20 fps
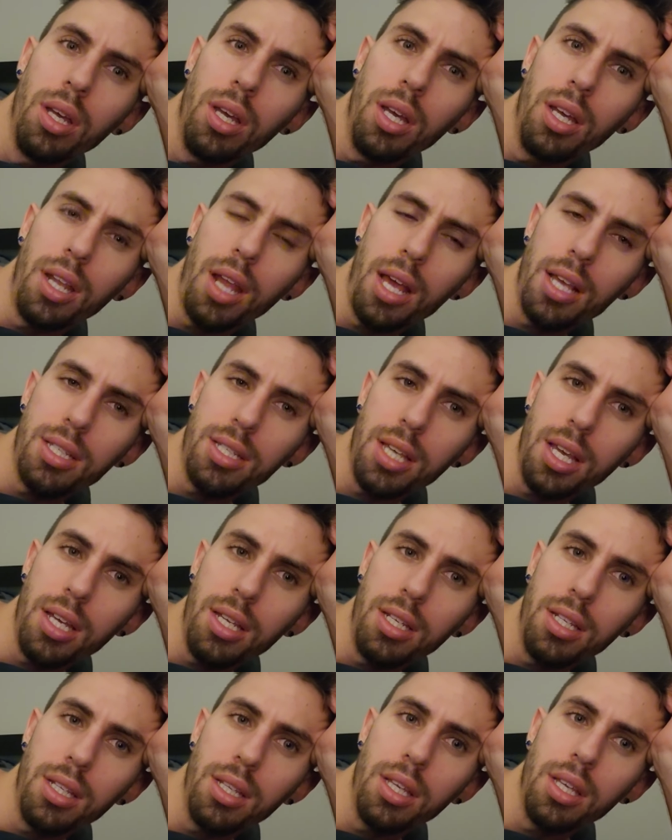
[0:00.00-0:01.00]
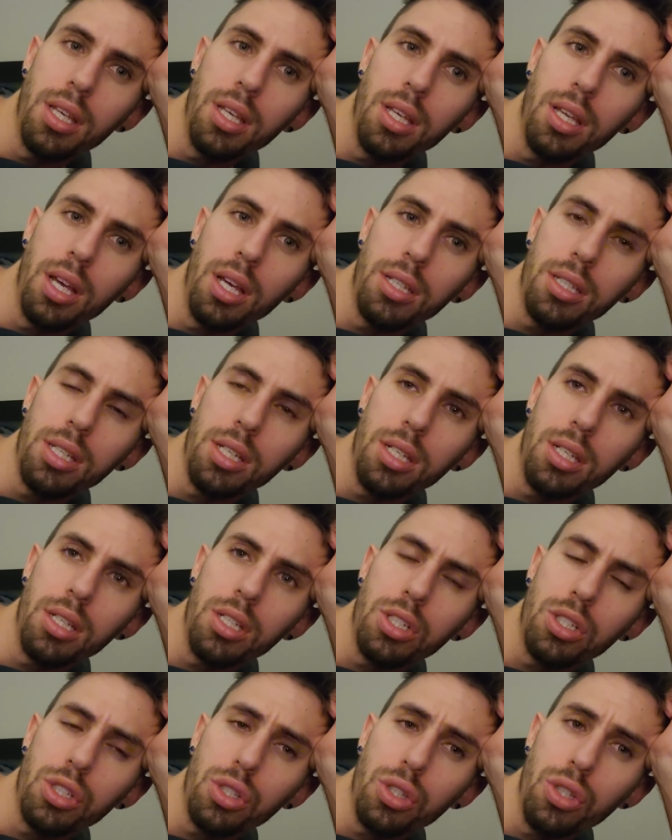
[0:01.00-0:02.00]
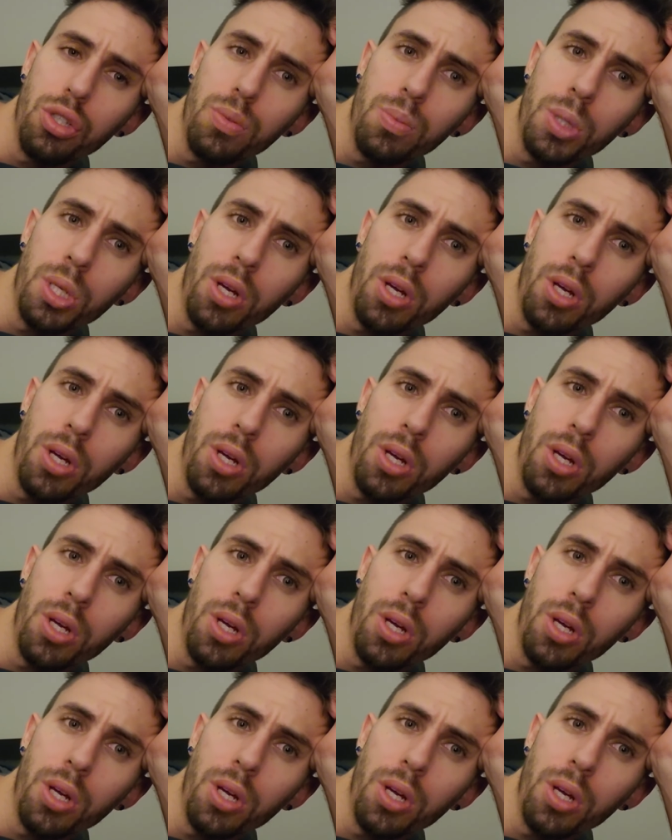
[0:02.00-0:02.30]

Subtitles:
And I said, "Excuse me,